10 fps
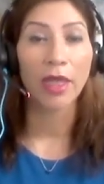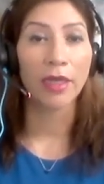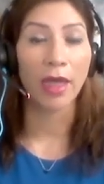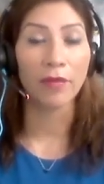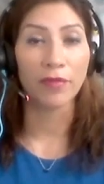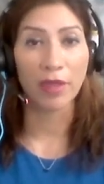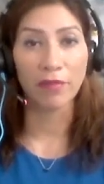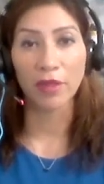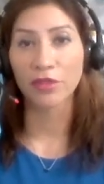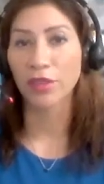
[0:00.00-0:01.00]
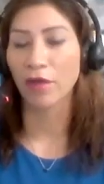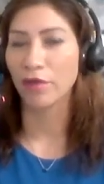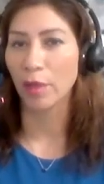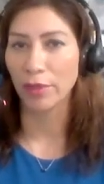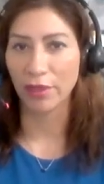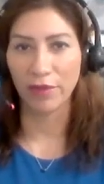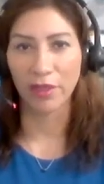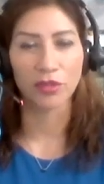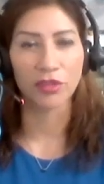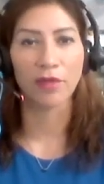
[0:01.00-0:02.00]
not forgiving yourself, not
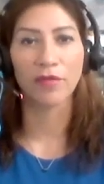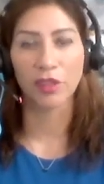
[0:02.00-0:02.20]
believing yourself,